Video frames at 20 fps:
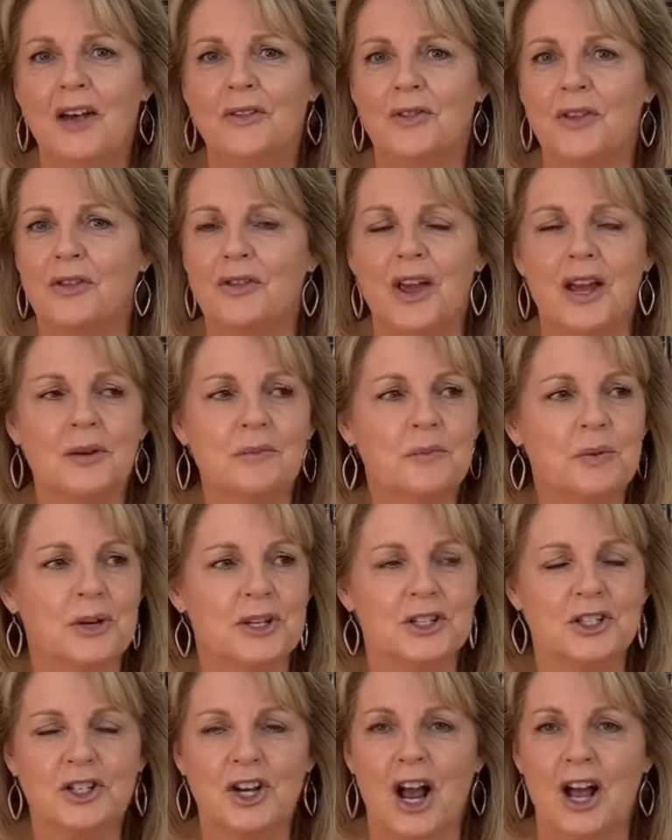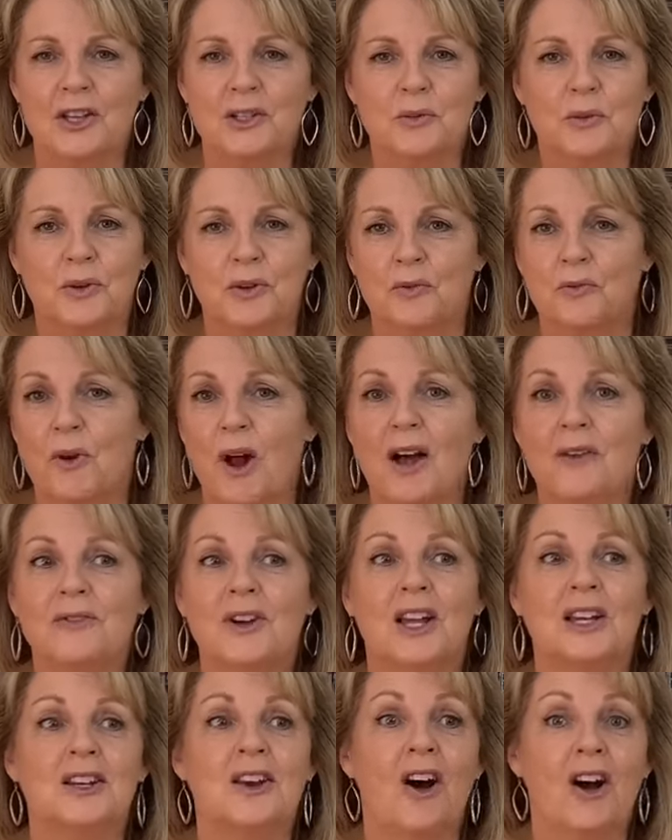the then Prince Charles would arrive
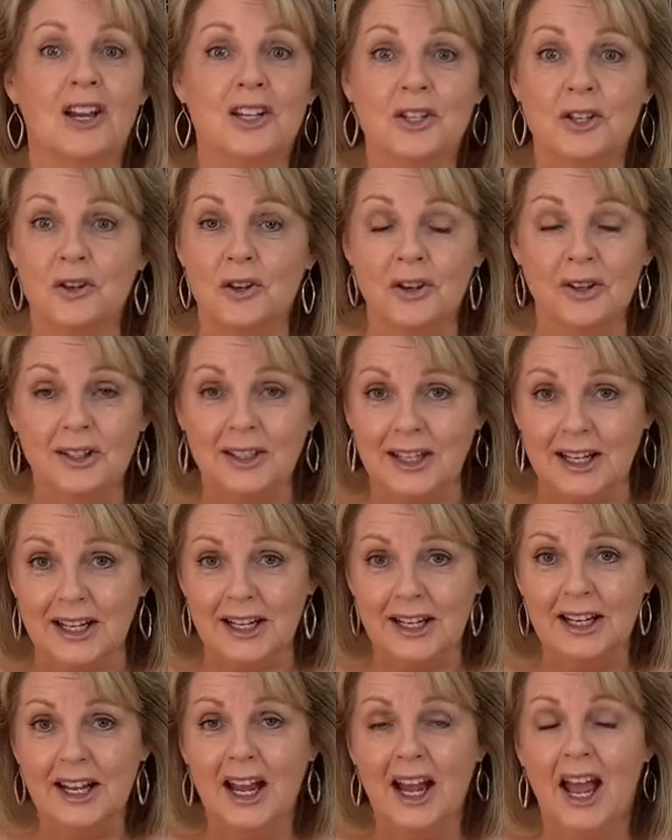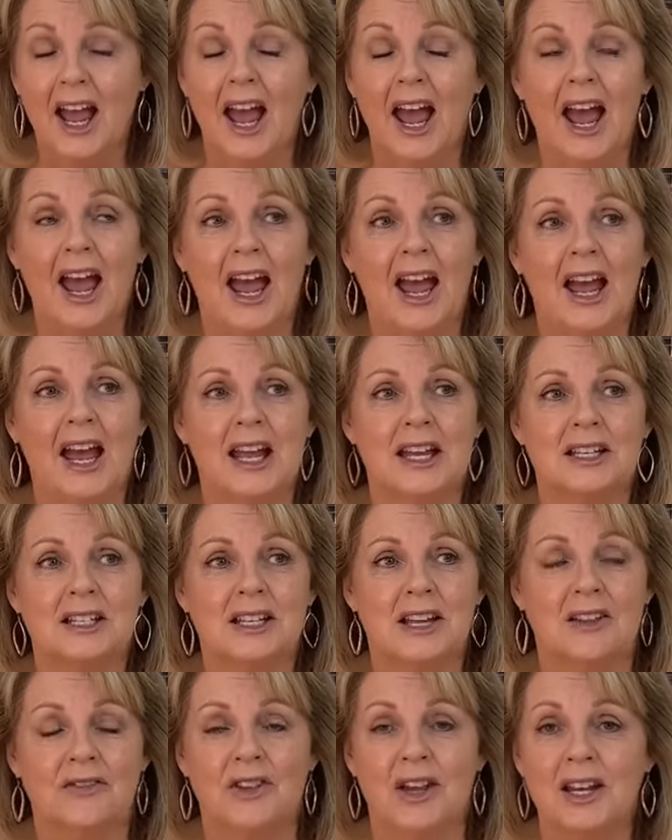a night early, and
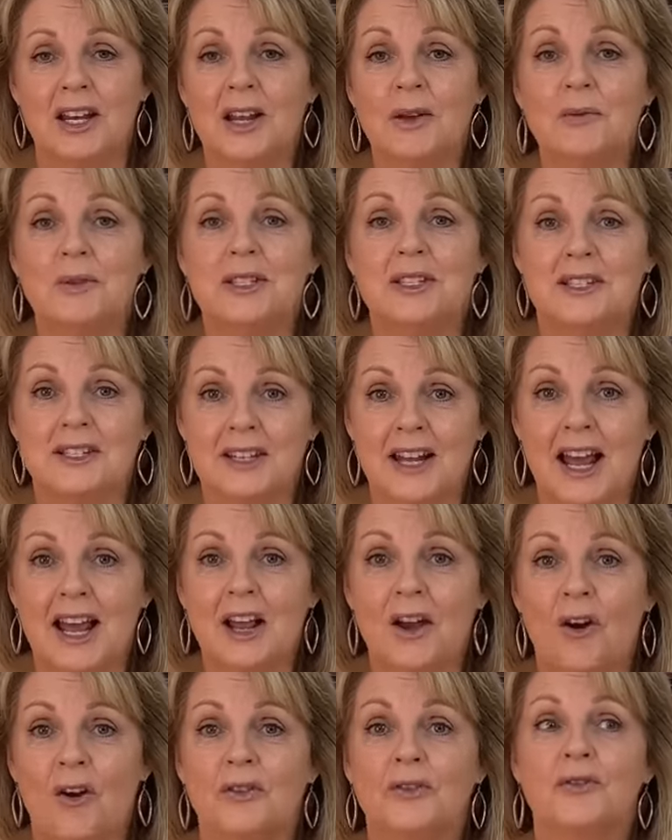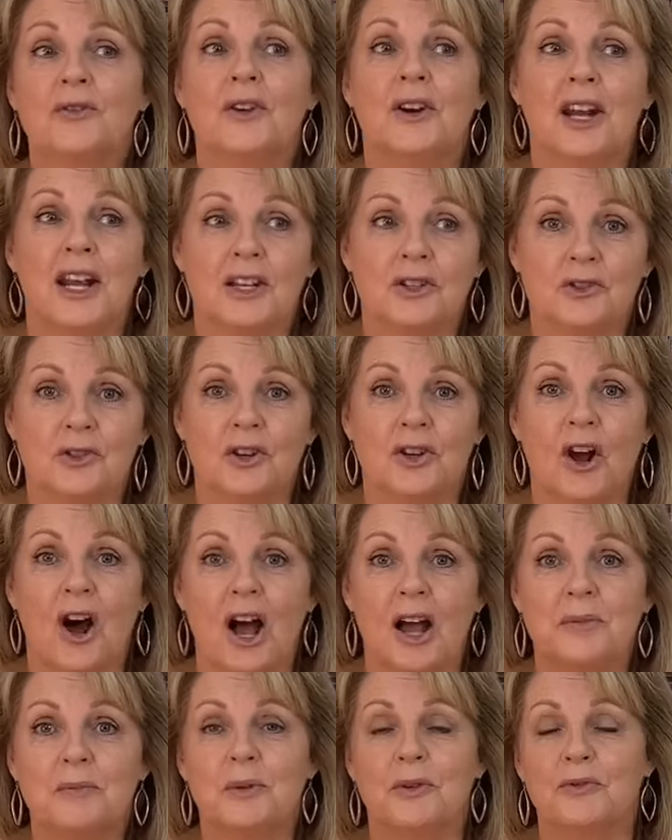then he would stay on for an extra
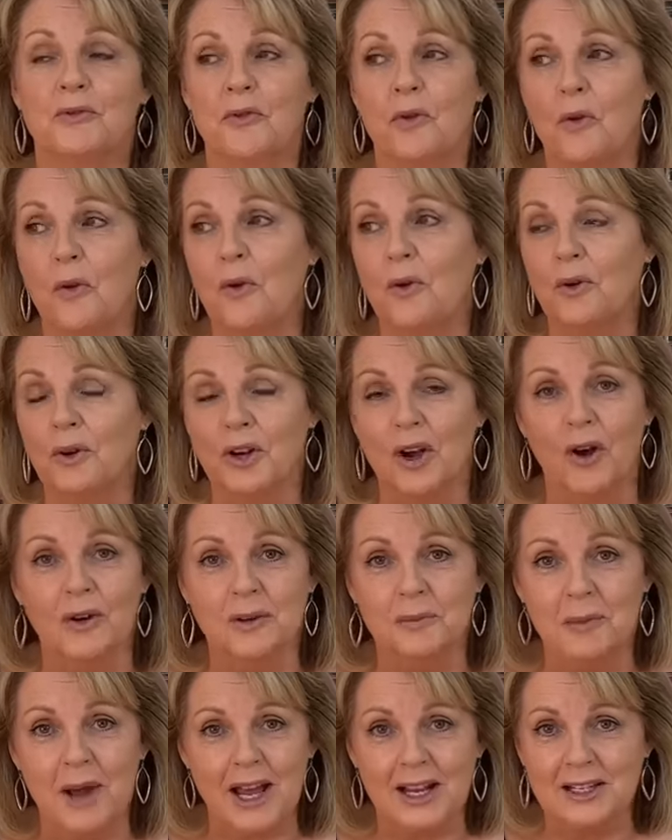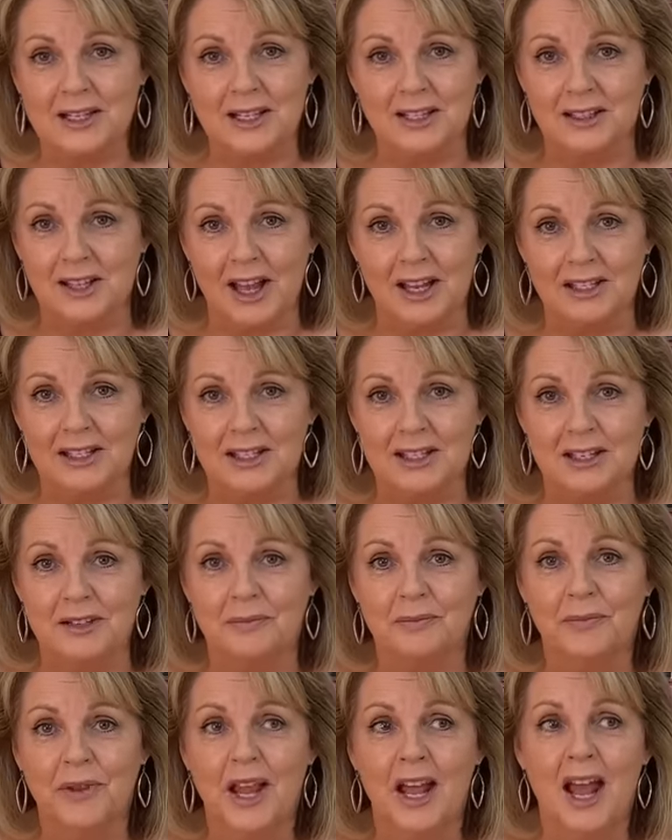night before going back to
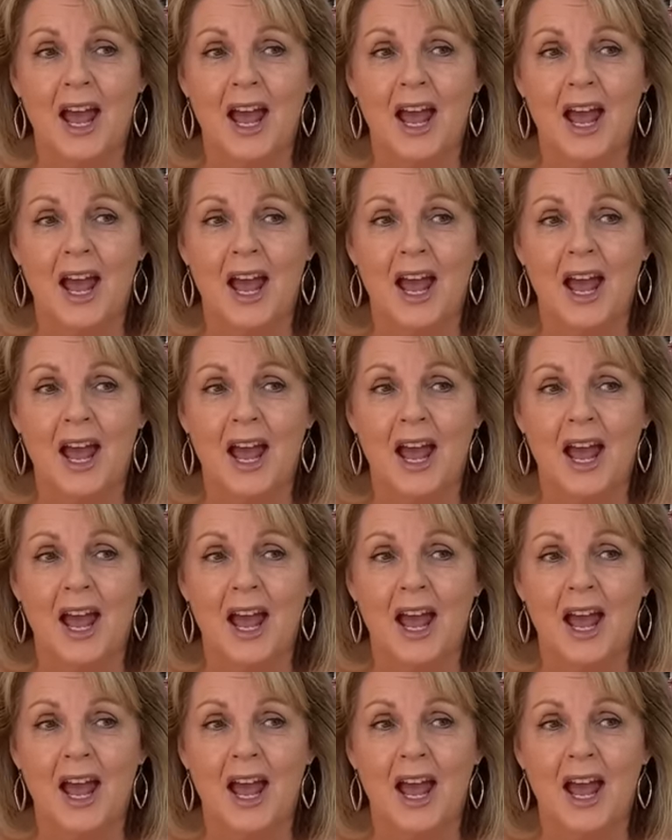London.